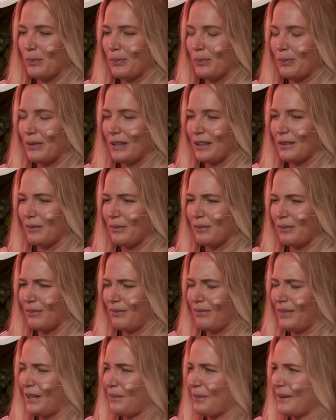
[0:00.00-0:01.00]
But
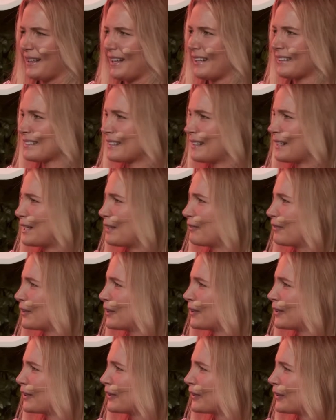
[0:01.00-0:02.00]
maybe that's kind of
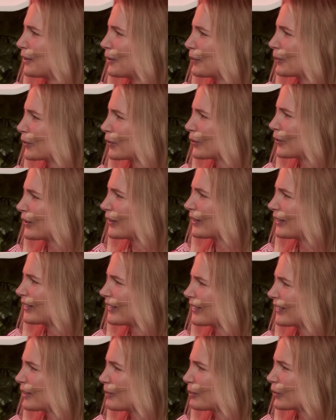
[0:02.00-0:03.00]
on a
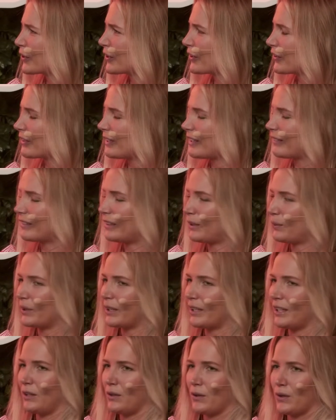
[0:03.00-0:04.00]
broader level
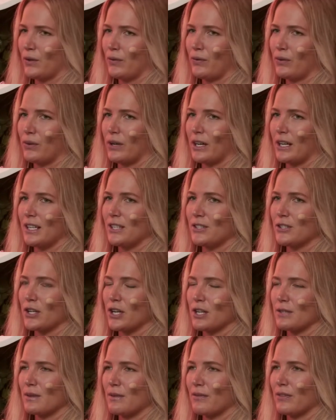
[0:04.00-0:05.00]
what I look for in
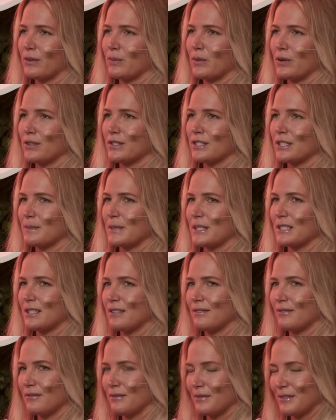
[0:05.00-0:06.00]
terms of the most
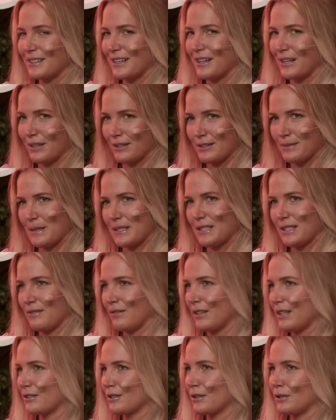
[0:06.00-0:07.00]

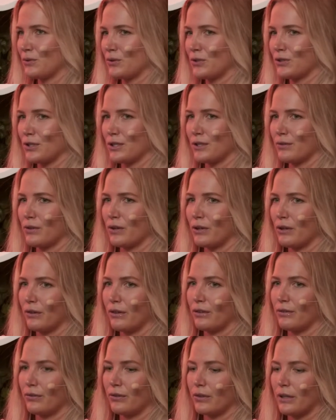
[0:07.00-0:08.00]
specific solutions
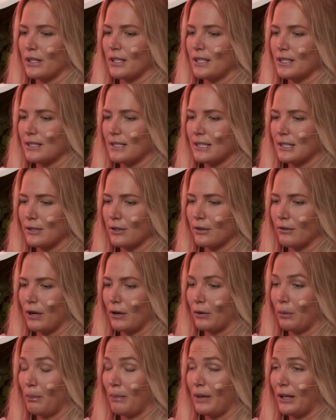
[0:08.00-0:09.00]
for instance
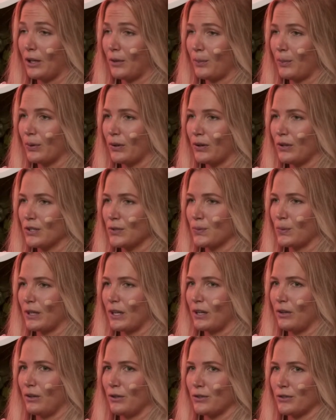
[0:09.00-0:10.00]
around menopause. What
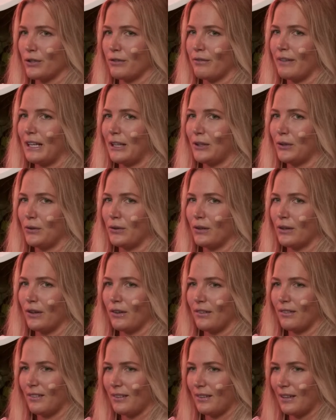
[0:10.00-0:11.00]
I also value
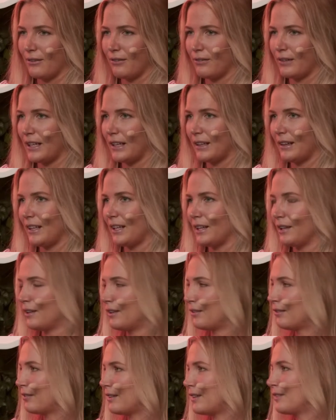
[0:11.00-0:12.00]
definitely
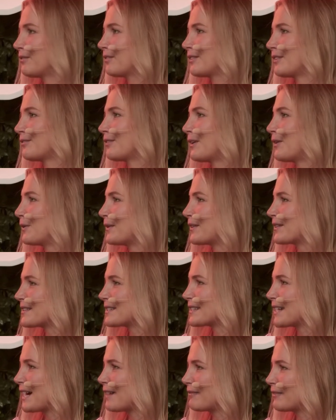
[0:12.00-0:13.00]
if the
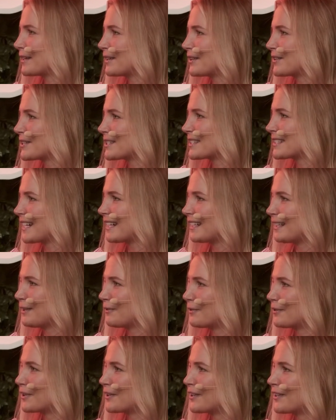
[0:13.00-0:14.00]
founders have
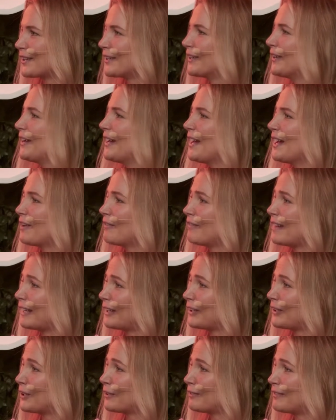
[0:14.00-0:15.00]
understanding for the
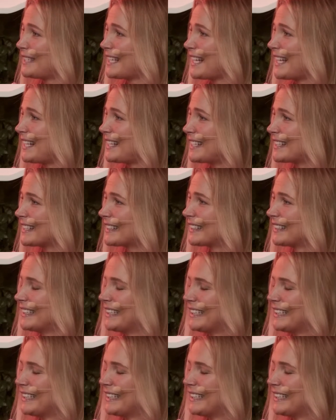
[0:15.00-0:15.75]
value of data.